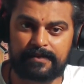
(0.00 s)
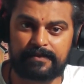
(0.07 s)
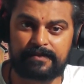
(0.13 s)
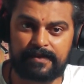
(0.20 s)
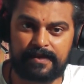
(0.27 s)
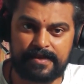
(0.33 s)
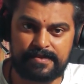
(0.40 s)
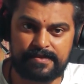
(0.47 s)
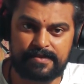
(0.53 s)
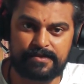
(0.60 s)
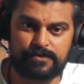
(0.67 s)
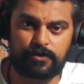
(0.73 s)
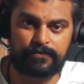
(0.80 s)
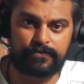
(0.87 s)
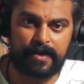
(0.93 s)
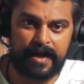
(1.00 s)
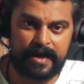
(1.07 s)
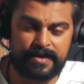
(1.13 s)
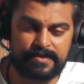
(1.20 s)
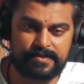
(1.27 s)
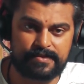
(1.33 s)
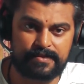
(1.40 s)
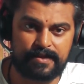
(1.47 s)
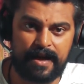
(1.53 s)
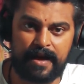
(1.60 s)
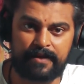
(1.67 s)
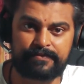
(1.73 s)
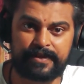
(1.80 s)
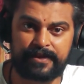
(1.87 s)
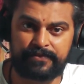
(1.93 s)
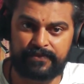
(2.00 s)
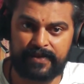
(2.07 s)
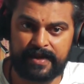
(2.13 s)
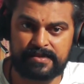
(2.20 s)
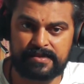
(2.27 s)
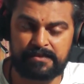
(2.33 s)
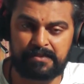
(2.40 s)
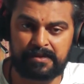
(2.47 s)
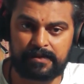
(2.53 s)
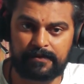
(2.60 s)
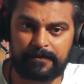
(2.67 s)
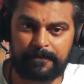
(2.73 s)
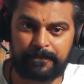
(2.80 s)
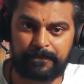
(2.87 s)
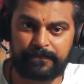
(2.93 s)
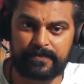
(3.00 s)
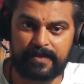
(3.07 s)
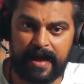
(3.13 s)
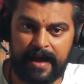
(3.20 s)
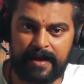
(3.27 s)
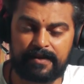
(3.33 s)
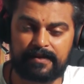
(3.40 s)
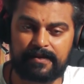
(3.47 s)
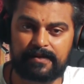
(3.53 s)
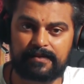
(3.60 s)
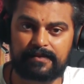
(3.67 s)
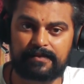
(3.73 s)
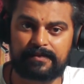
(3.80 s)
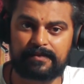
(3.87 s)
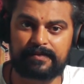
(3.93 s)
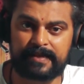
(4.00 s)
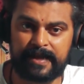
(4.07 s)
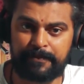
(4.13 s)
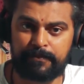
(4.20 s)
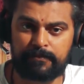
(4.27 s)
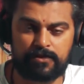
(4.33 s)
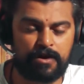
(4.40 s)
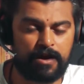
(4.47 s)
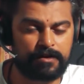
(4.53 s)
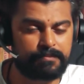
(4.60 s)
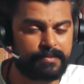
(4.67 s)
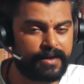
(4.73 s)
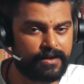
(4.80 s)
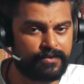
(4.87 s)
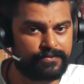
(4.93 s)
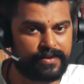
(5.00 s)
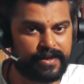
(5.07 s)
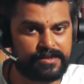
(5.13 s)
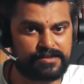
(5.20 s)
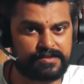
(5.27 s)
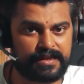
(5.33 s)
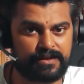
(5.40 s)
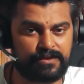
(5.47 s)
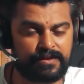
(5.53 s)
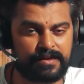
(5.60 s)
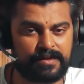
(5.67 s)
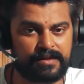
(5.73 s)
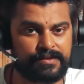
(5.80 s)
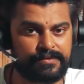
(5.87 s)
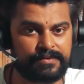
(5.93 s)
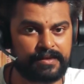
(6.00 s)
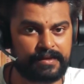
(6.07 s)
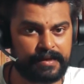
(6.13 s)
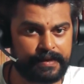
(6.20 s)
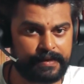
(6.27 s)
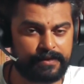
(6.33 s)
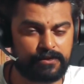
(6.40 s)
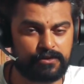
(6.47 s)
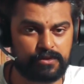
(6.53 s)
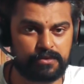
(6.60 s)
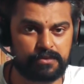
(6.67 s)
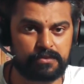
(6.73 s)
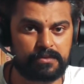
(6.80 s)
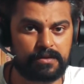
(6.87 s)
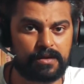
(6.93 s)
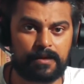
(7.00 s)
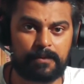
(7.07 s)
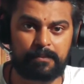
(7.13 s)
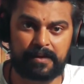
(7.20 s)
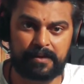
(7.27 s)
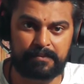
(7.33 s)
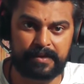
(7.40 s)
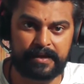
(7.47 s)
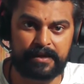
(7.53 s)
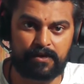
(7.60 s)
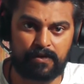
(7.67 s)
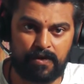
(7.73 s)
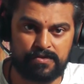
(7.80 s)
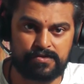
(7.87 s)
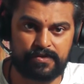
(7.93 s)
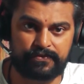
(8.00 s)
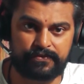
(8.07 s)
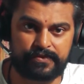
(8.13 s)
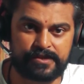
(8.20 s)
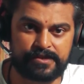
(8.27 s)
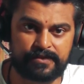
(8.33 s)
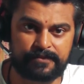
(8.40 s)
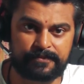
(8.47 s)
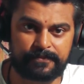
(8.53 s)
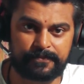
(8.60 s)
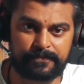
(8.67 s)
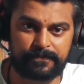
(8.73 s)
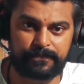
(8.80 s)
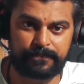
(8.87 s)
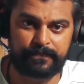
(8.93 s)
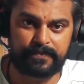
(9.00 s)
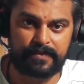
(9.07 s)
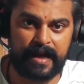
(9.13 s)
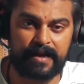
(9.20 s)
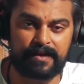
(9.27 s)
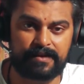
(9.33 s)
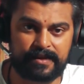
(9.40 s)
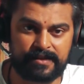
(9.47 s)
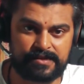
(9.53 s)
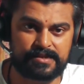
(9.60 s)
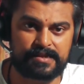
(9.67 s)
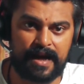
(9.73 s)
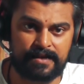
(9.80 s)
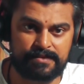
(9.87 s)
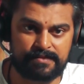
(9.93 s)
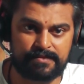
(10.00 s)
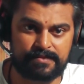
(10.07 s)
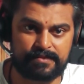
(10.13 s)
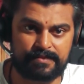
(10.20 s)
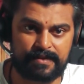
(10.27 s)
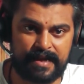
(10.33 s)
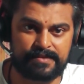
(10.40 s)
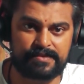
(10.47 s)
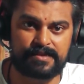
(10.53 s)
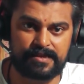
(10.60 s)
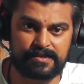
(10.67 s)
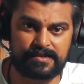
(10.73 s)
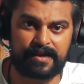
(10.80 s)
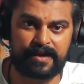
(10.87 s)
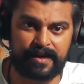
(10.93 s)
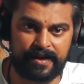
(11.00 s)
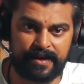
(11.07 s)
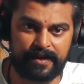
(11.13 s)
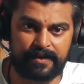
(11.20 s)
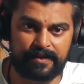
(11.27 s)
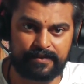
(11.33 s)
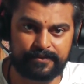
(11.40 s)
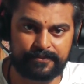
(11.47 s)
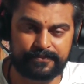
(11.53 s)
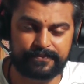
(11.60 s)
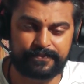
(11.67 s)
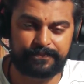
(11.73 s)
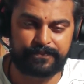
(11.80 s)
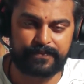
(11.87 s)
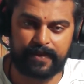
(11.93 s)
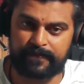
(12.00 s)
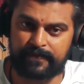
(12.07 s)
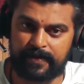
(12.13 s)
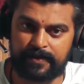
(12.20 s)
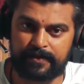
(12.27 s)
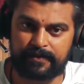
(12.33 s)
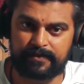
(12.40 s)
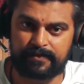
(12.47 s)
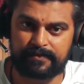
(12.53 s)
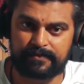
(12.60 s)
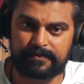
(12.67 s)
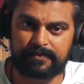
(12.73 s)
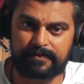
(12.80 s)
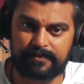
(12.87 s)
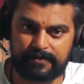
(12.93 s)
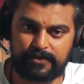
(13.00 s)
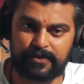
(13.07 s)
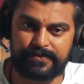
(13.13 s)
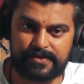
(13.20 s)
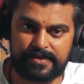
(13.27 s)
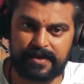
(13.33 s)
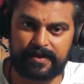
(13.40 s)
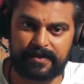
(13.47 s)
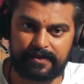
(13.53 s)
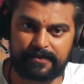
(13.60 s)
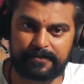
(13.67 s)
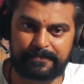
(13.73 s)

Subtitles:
The lenses of eyes are very flexible, and them not being flexed regularly will lead to permanent loss of vision. And it starts as just a headache, and then you have sight.